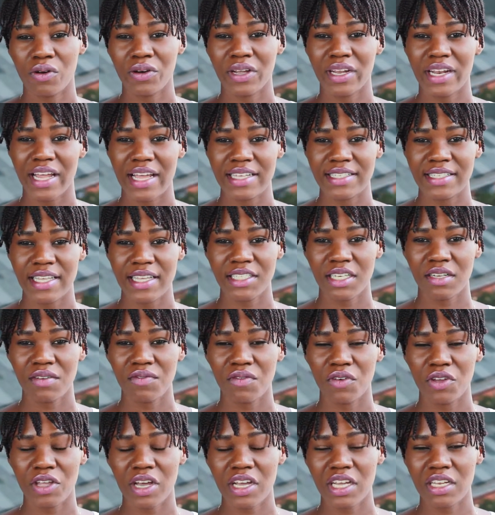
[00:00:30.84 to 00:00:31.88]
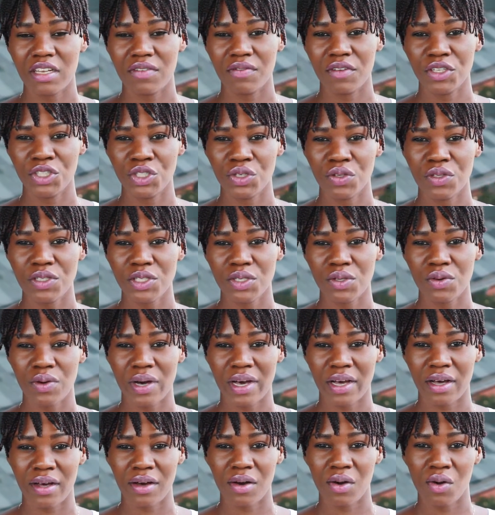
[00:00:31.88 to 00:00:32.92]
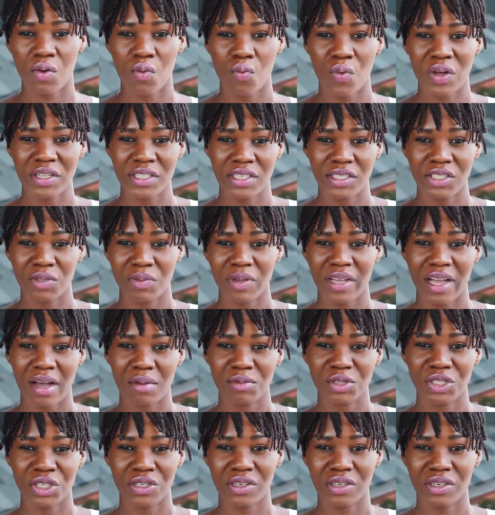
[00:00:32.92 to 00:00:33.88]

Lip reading: organization for young individuals who are wanting to become